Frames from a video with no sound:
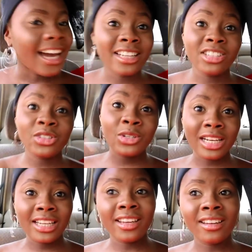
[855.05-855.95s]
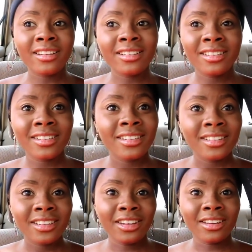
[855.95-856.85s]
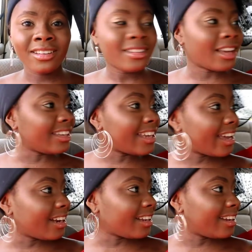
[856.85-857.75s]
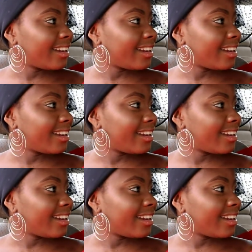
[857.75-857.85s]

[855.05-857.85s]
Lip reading: And it's usually yearly.